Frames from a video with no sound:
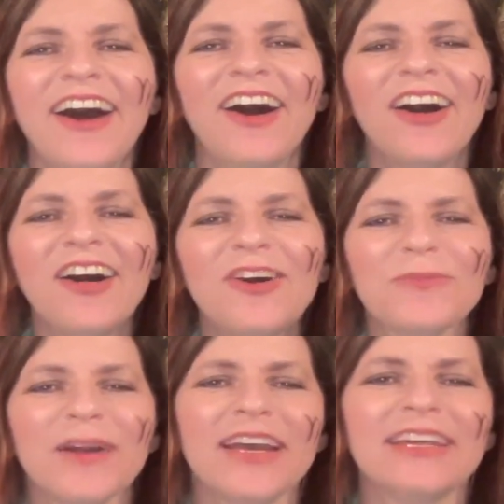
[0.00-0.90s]
All
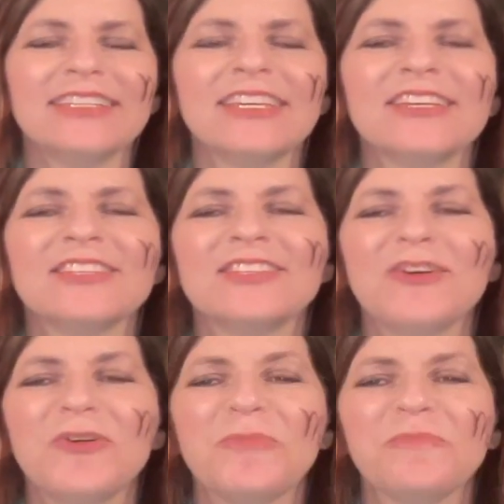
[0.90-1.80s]
right,
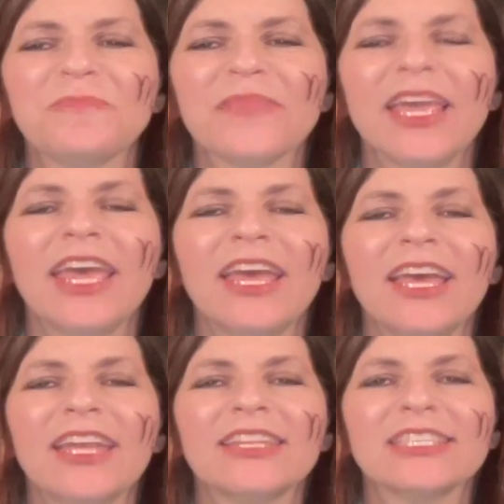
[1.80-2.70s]
so
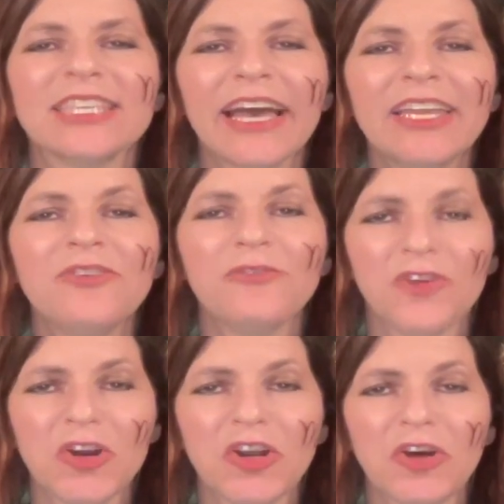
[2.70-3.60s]
the sign of
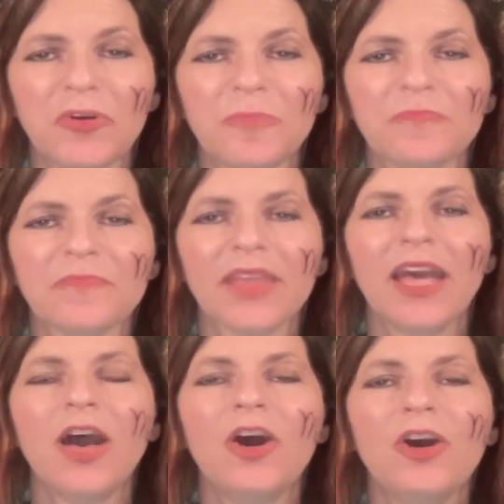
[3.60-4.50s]
Virgo.
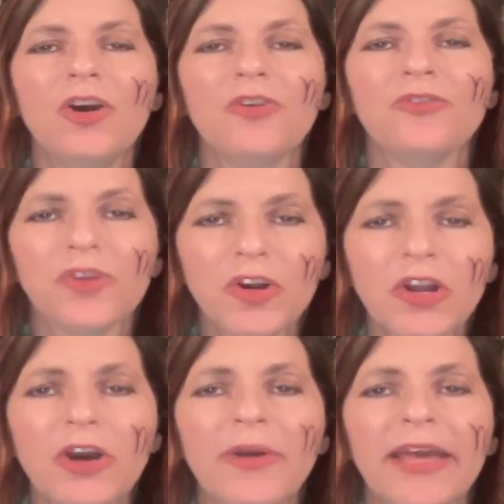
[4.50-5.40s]

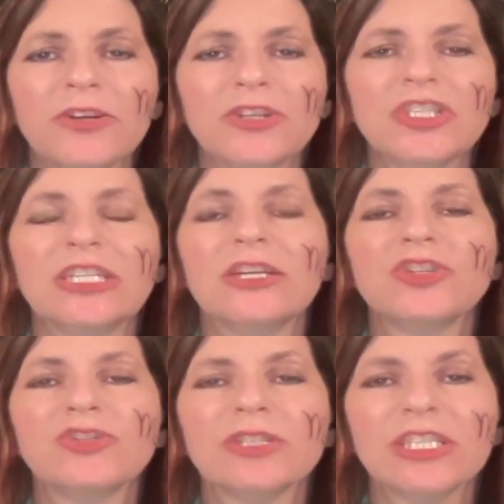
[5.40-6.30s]
Virgo energy
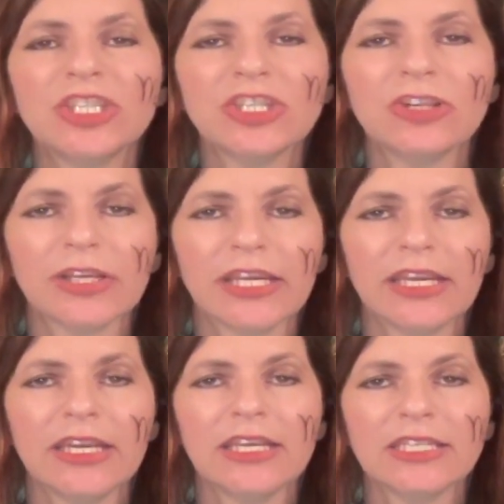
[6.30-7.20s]

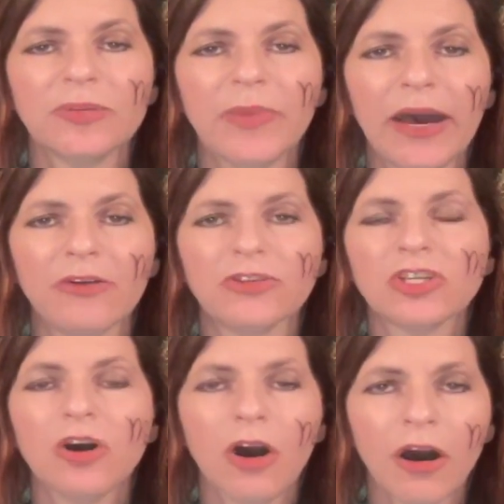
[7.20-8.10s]
traditionally is about
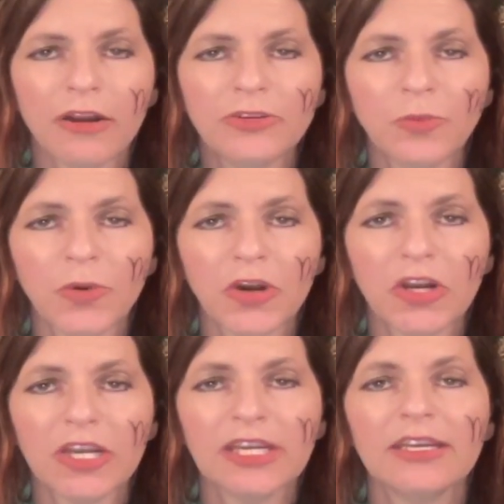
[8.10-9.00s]
hard
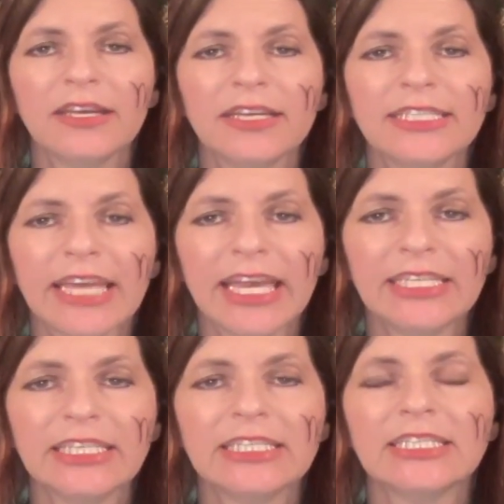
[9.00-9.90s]
work,
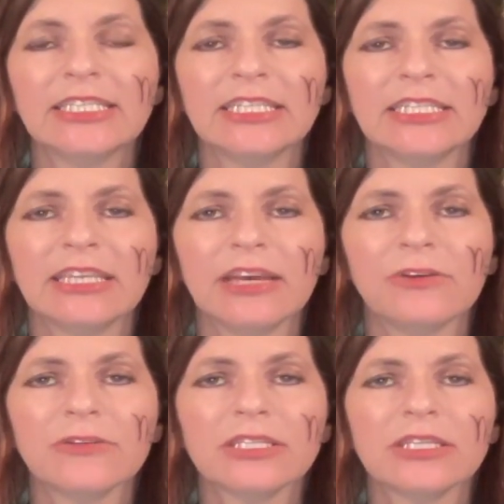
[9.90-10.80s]
tending to
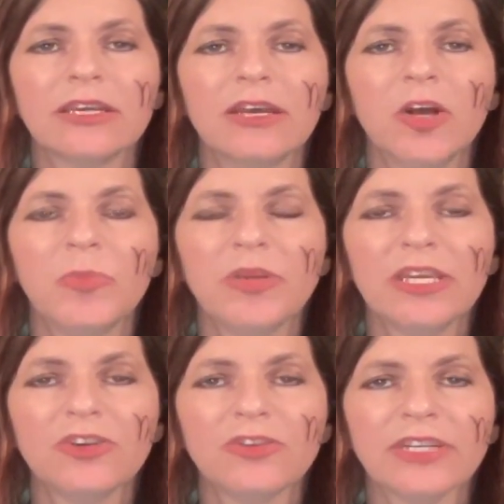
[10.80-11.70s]
details,
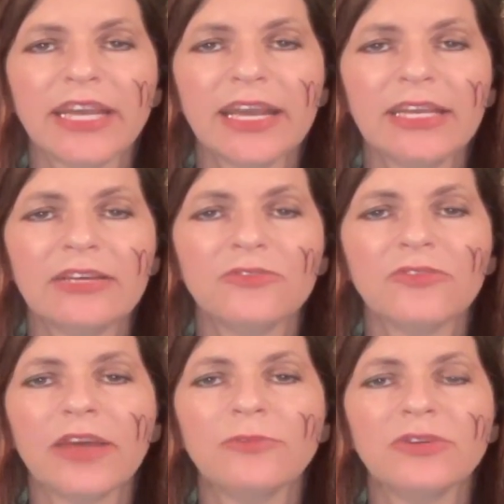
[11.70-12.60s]
being creative
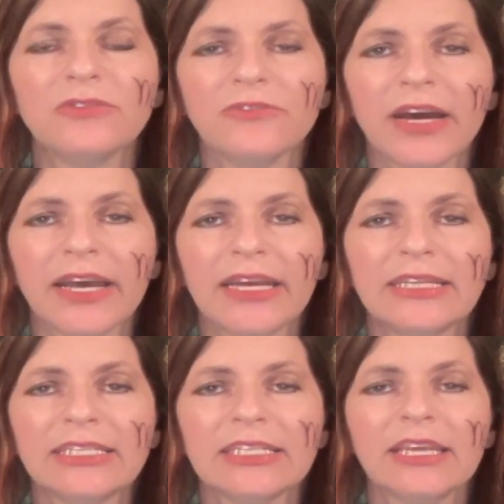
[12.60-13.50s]
and refined,